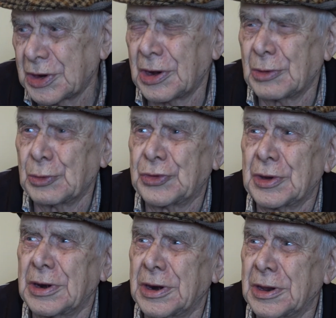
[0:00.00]

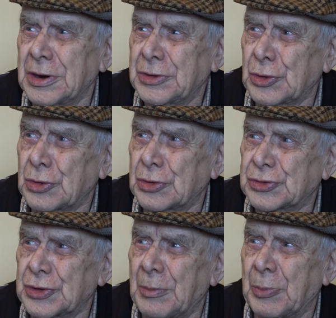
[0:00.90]
council took
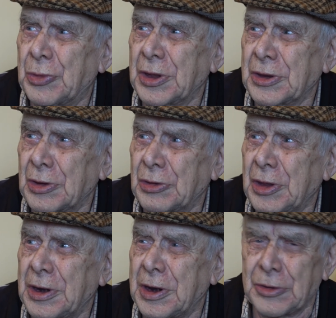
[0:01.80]
something
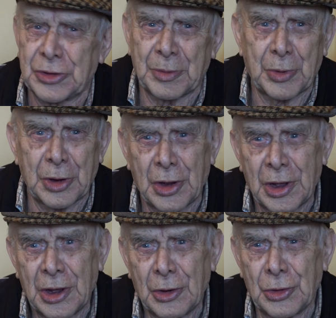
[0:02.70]
then.
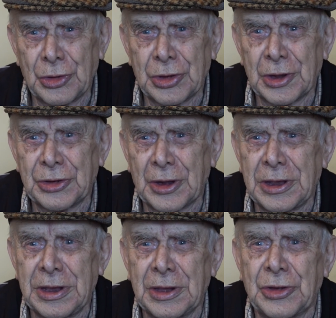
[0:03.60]
Under the
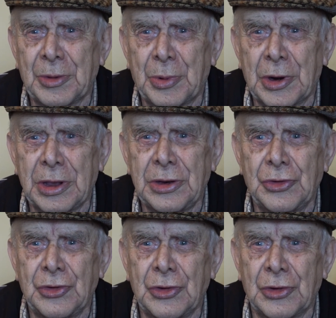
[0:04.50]
eye of the
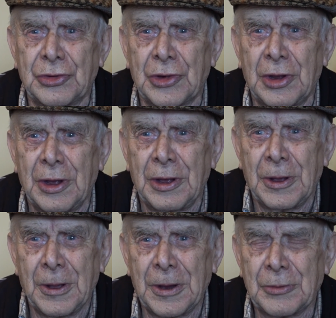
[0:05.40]
bridges,
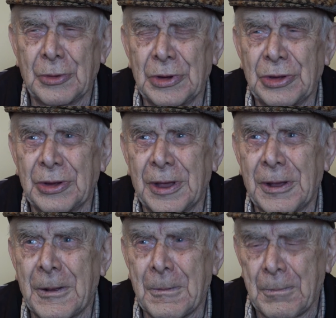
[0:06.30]
and when
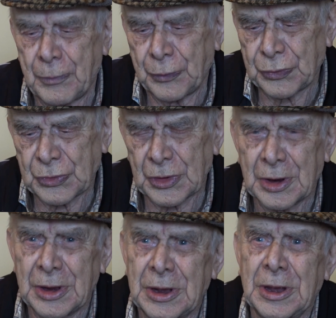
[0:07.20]
that
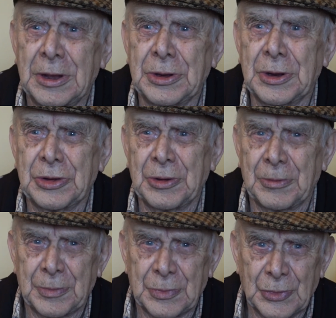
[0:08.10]
was a
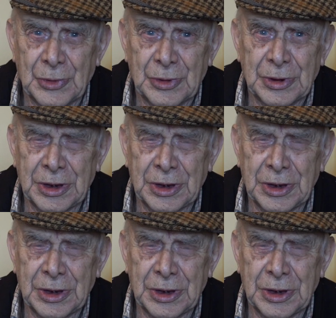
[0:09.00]
book that came out.